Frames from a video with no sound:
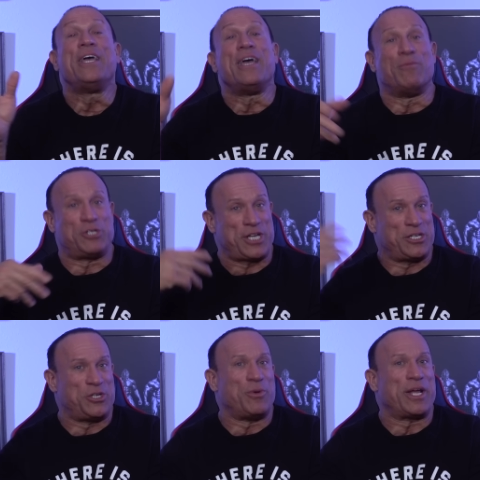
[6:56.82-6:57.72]
in which
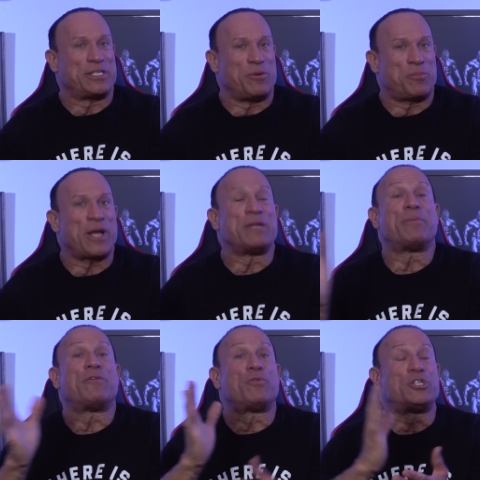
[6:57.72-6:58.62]
case you want to get someone pregnant.
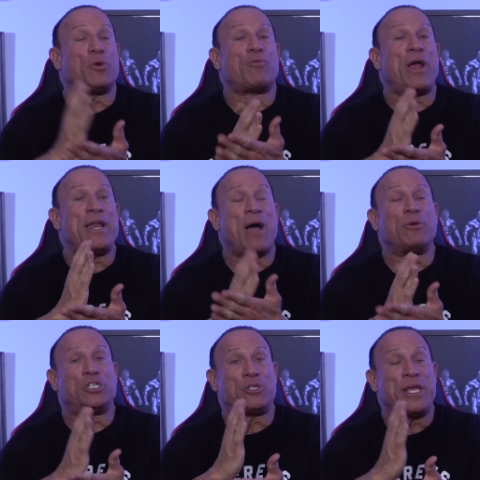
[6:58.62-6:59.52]
But if we're right now,
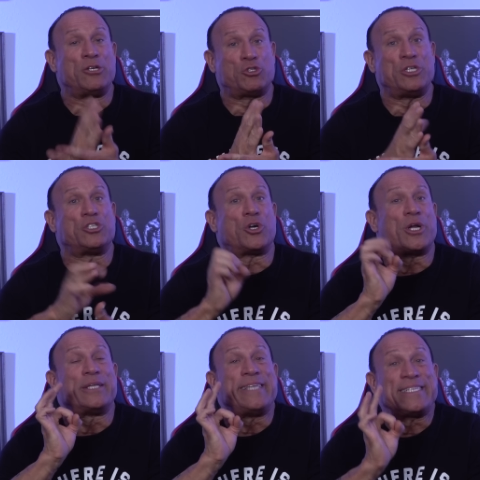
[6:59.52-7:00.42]
we're just interested in
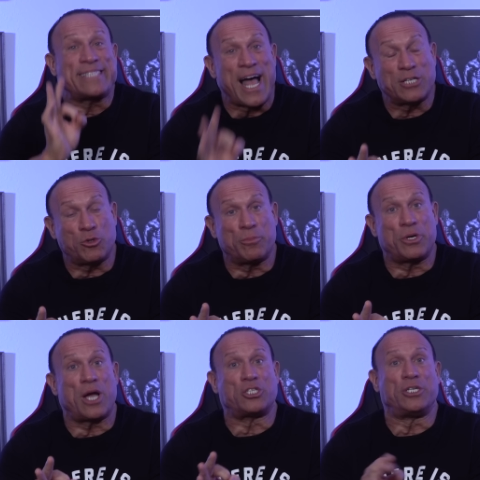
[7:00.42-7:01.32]
turning on testosterone
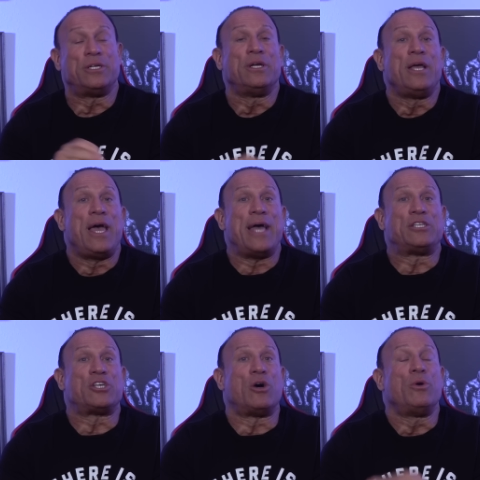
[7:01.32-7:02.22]
production. And
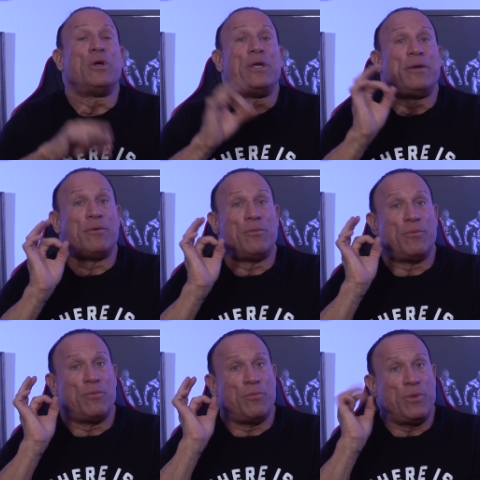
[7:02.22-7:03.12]
so
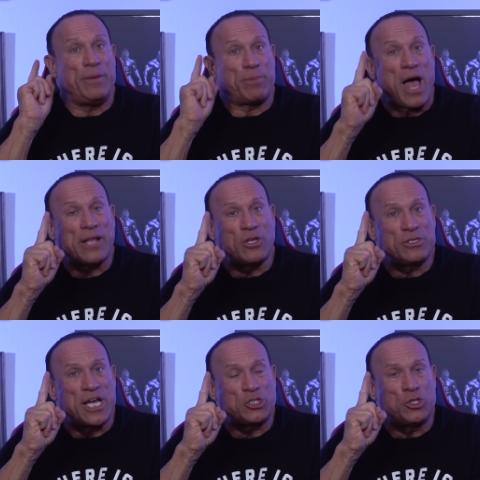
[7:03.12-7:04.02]
we block
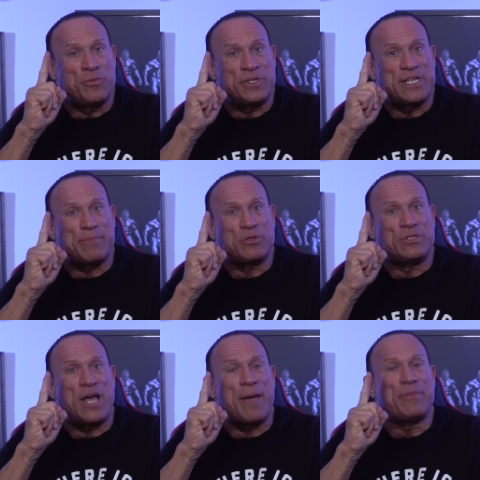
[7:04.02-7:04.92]
those estrogen receptors
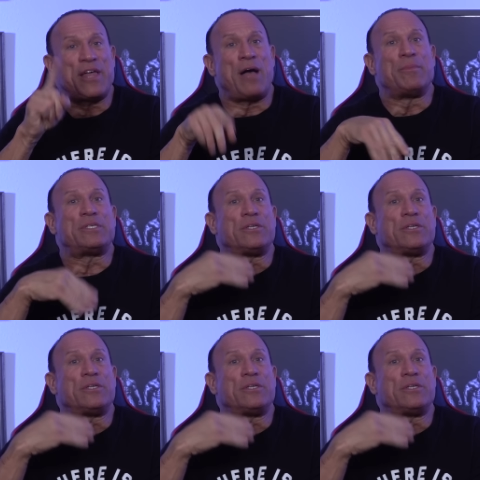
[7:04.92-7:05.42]
in the hypothalamus,